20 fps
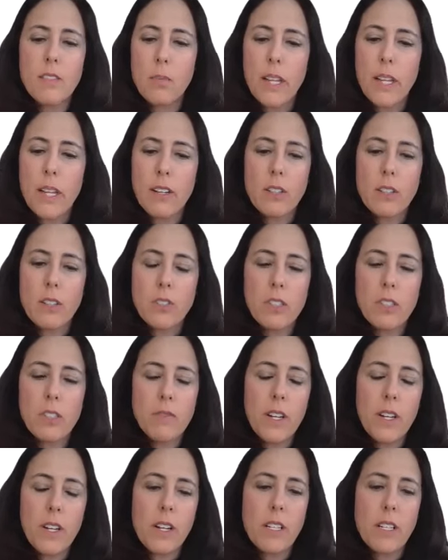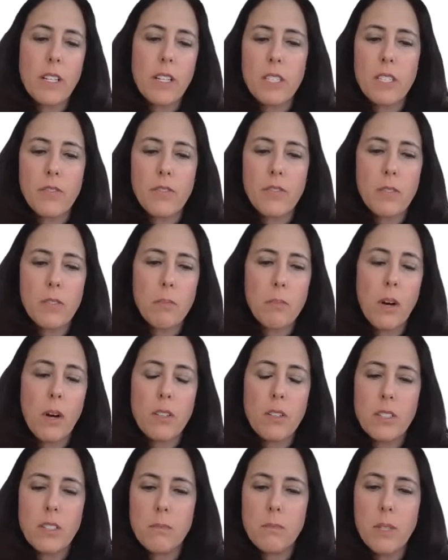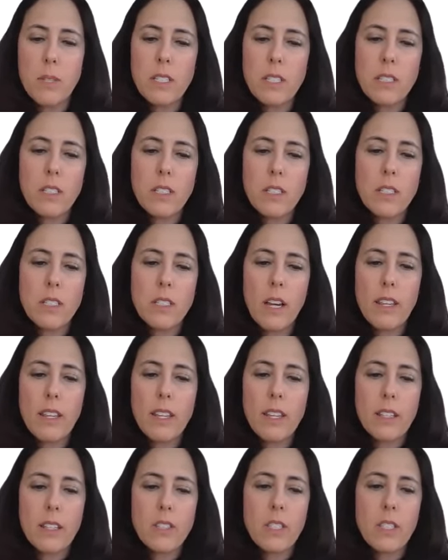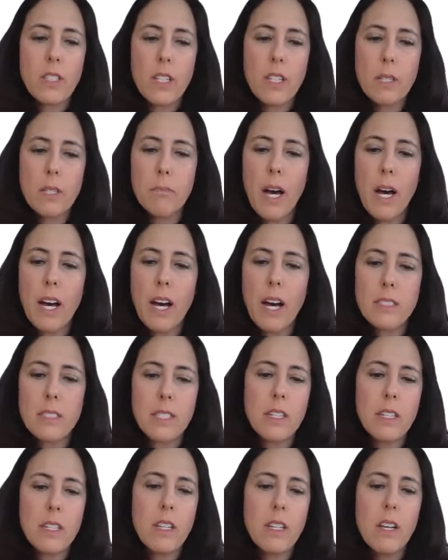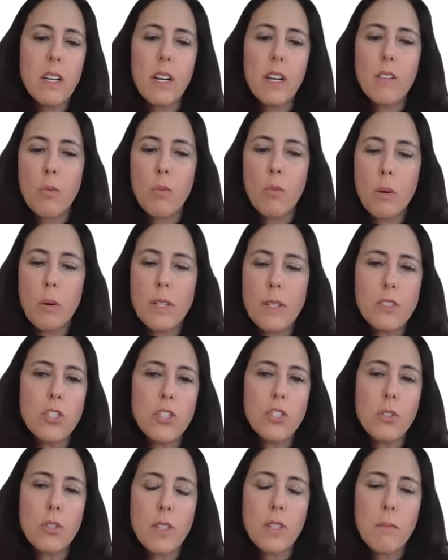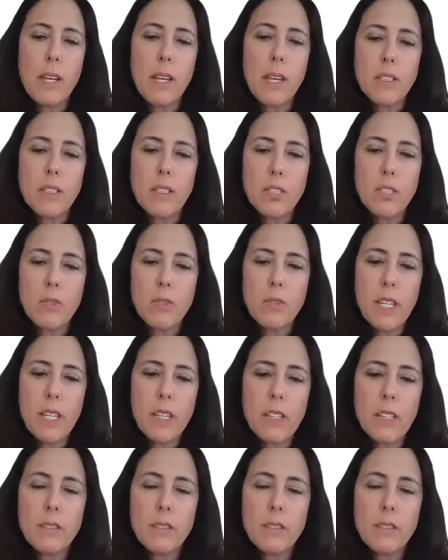players in various different parts and pieces. I think it's the composite of what we do that makes us unique.